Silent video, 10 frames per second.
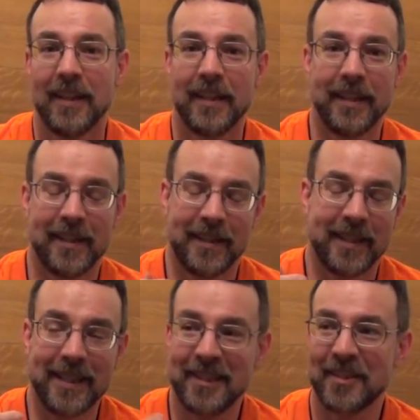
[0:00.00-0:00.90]
In
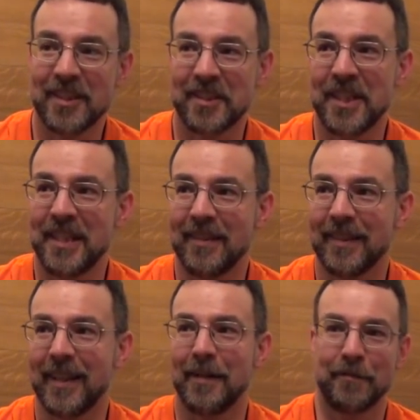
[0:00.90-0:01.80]
1816
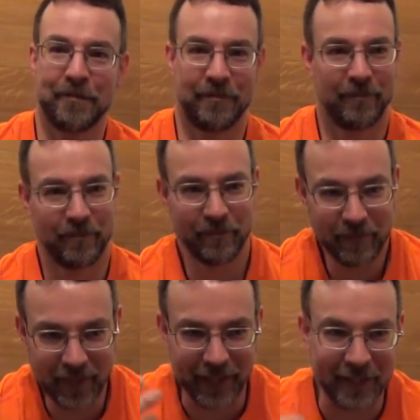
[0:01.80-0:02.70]
they have
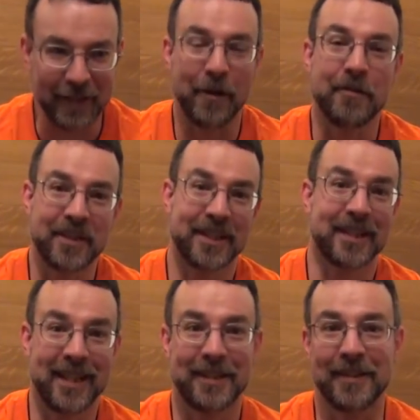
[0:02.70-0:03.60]
their own
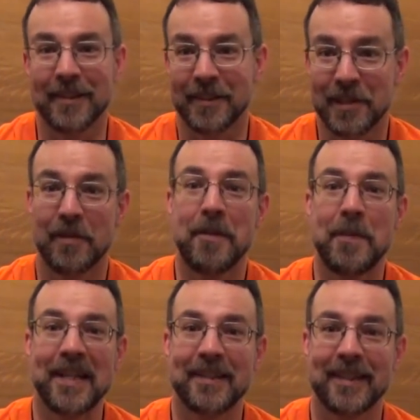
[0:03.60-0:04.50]
dedicated artillery
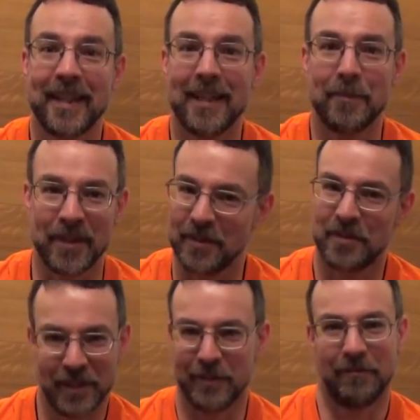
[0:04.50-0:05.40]
pattern again, but it's
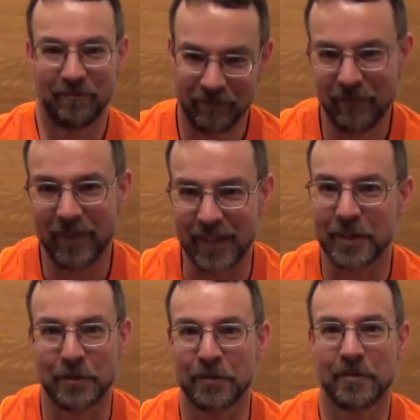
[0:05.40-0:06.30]
still a
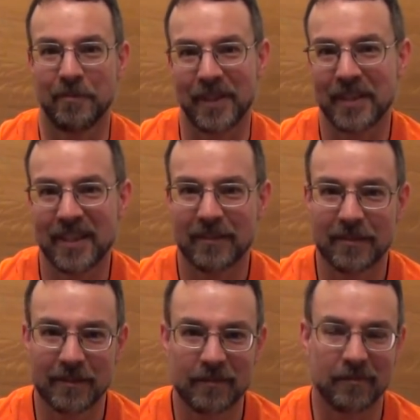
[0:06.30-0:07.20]
shortened musket,
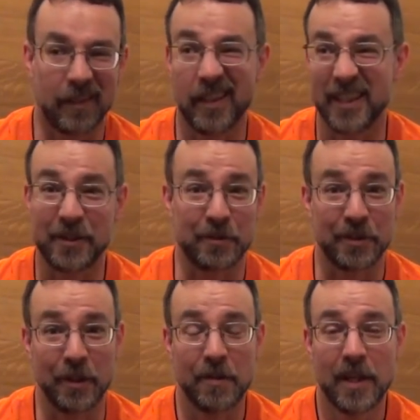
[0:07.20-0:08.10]
an inch or
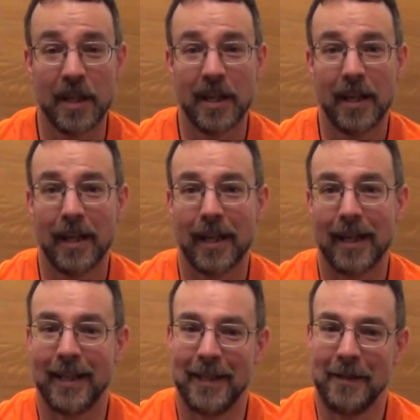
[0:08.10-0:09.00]
so.
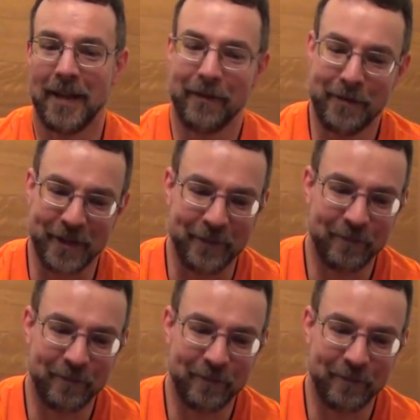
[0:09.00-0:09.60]
However,